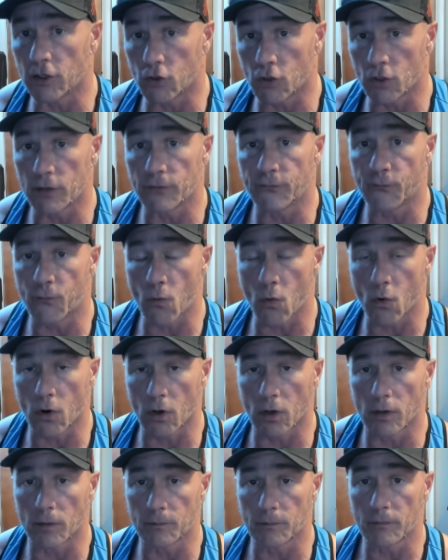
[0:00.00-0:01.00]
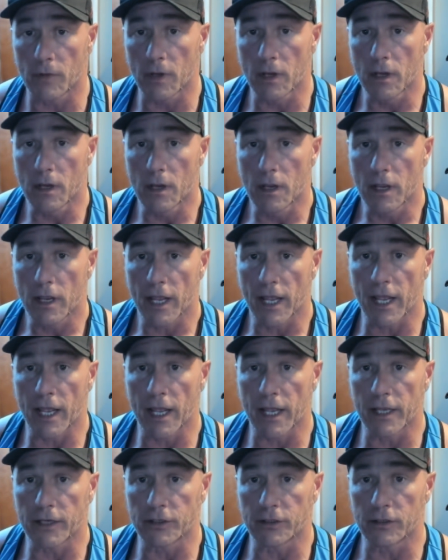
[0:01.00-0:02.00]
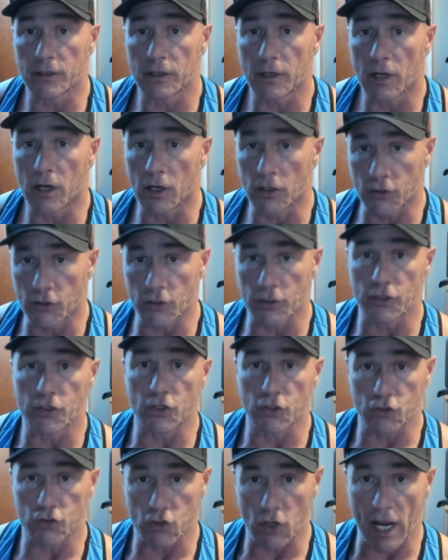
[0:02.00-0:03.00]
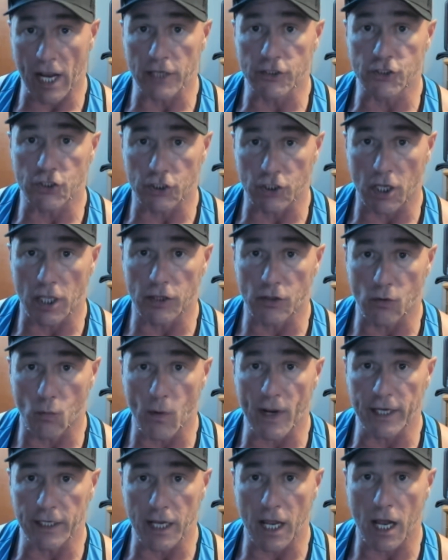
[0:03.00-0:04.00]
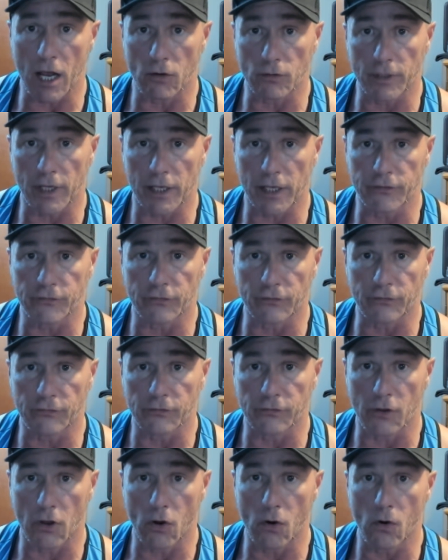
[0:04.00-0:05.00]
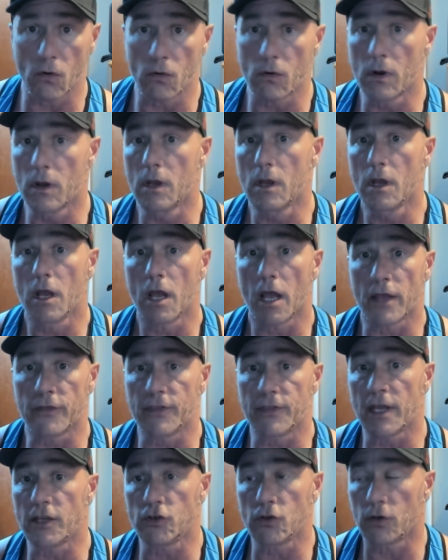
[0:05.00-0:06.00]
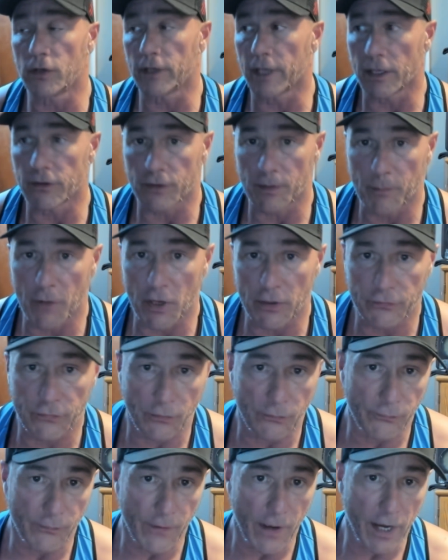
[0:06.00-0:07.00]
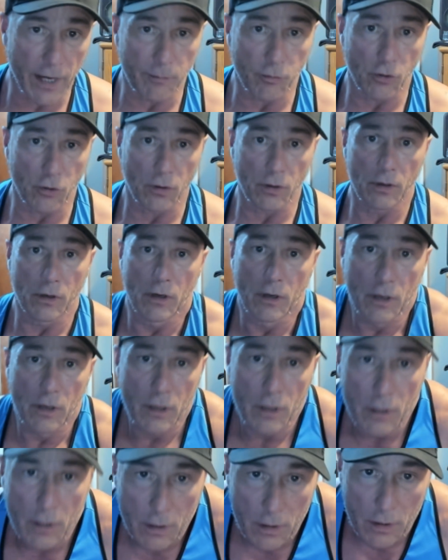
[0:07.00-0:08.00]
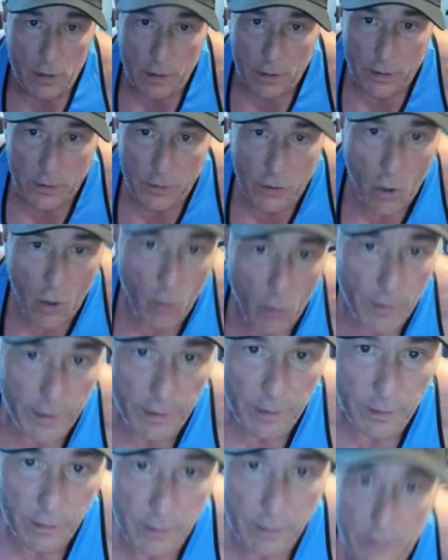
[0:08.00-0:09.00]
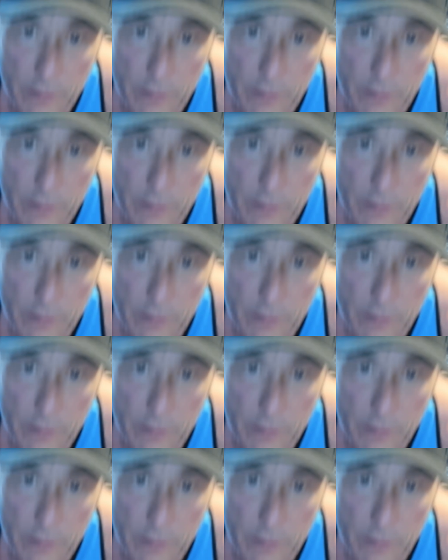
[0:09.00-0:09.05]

good form and a good contraction on the way down, nice and slow. And then you'll get the muscle fiber going.